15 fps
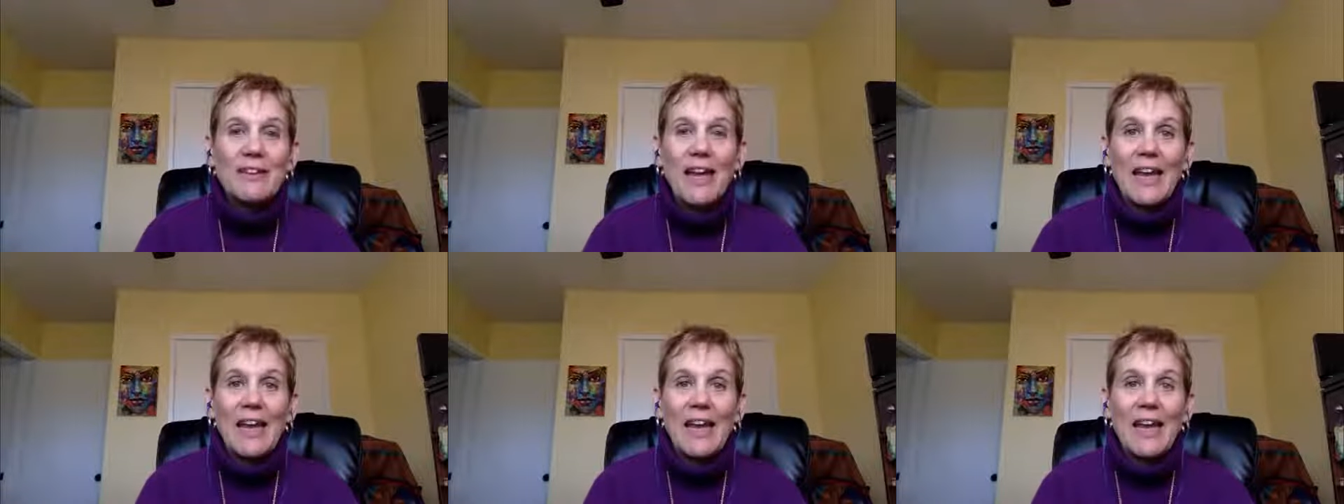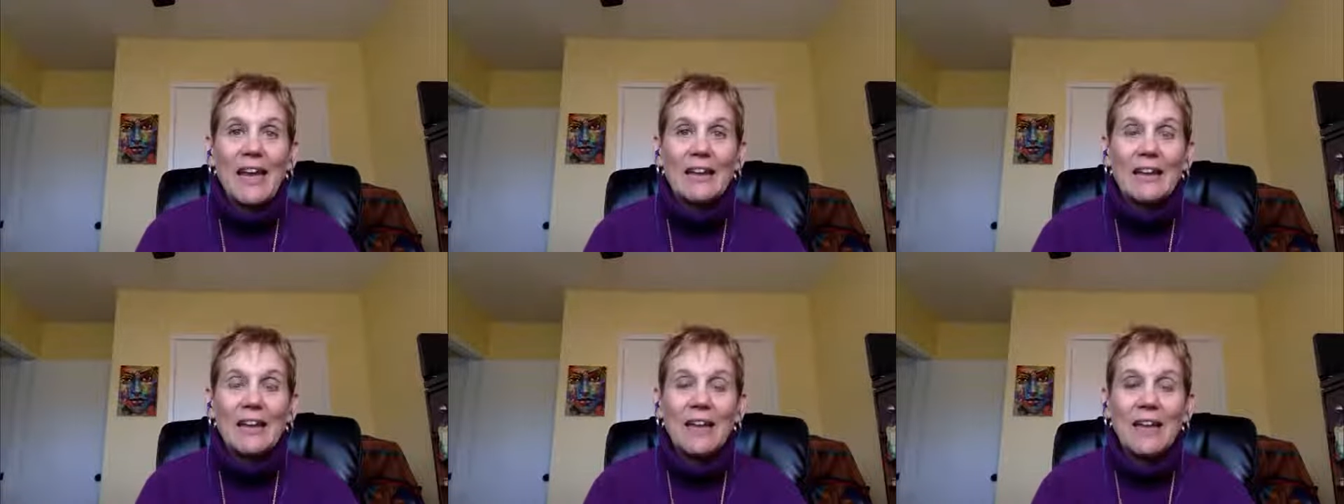
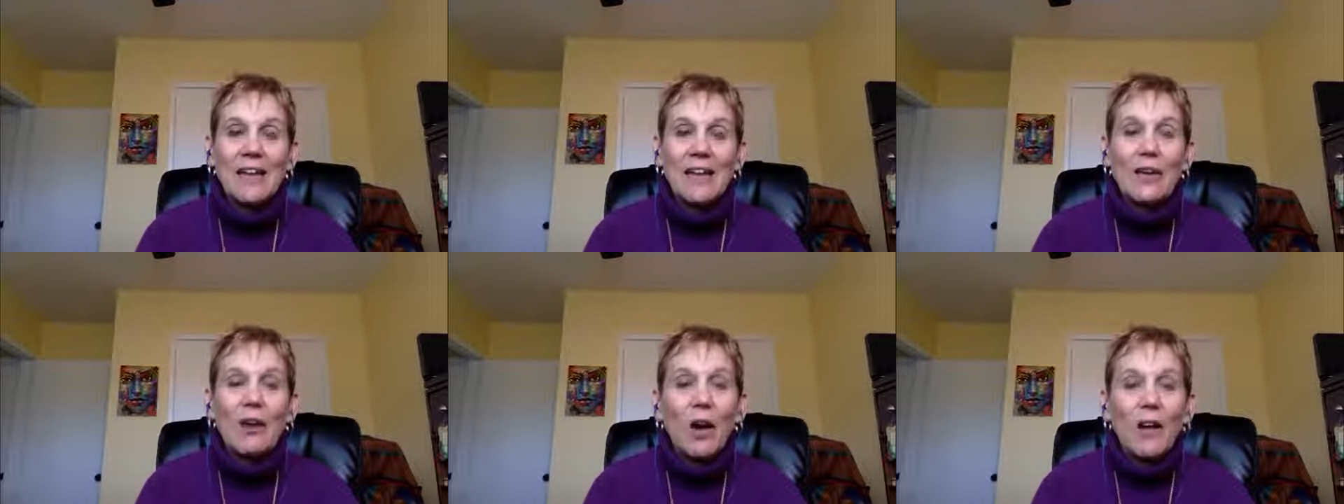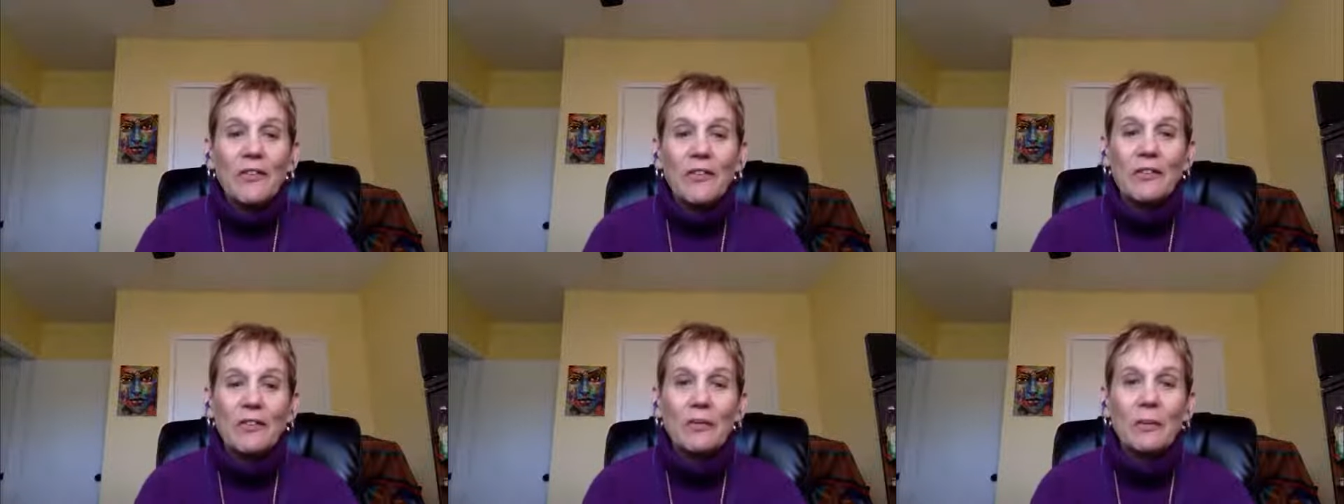and cause
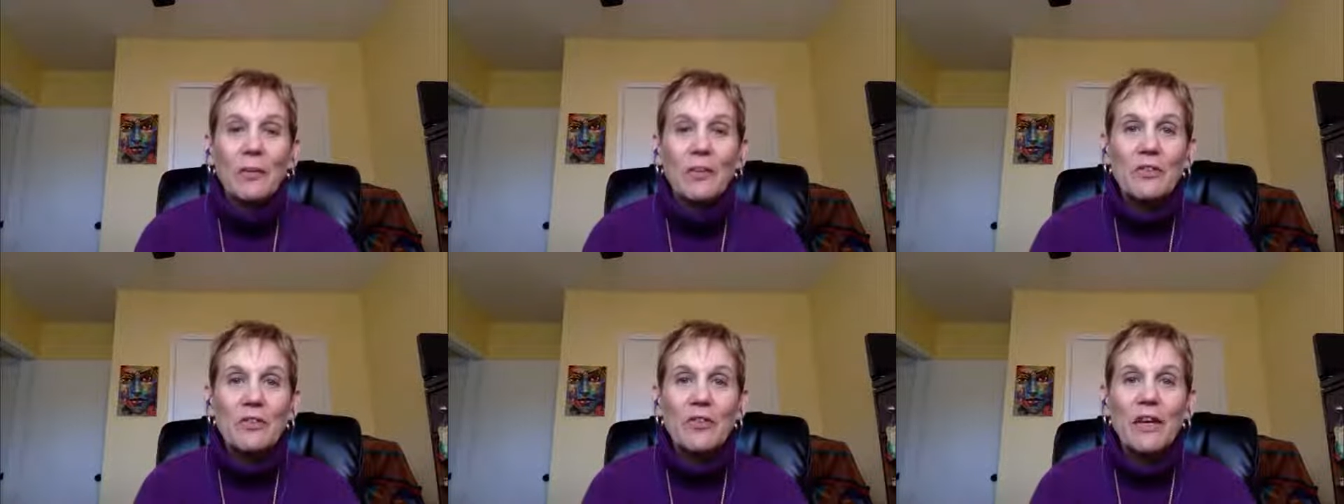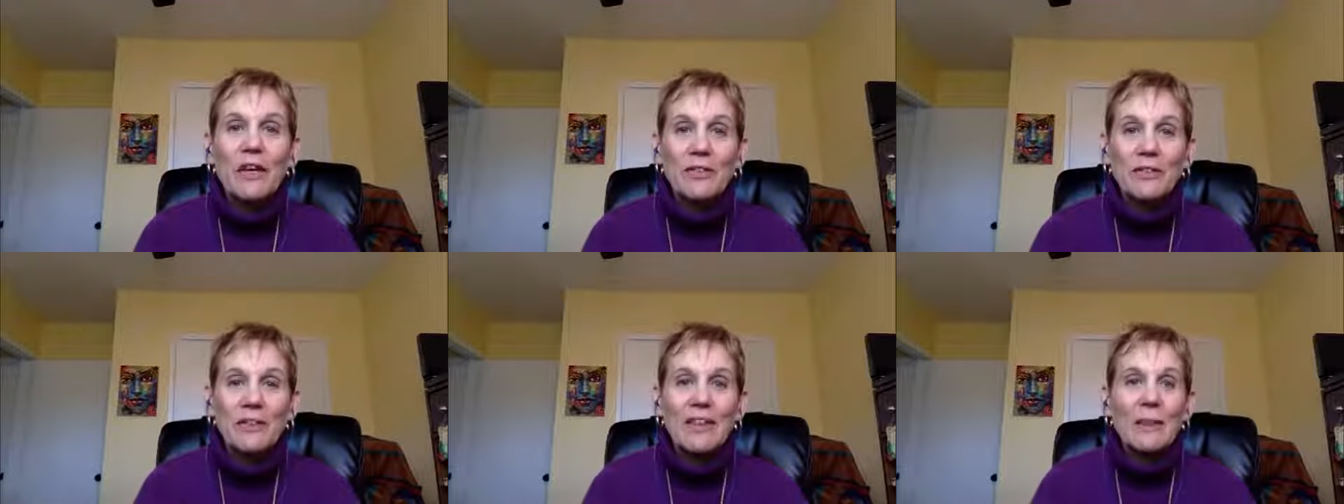us to reach
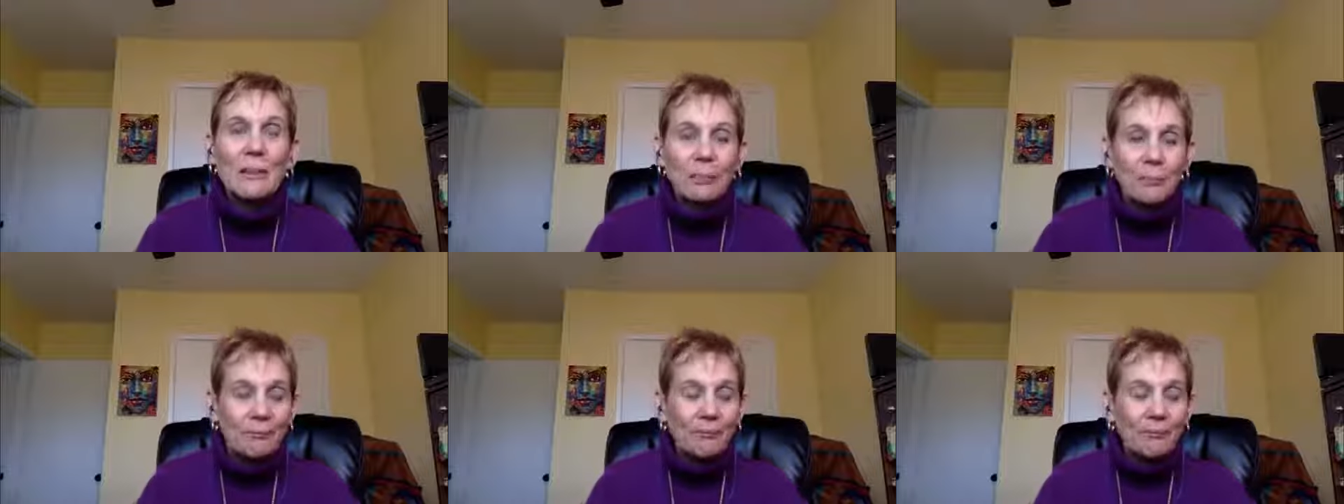down deep.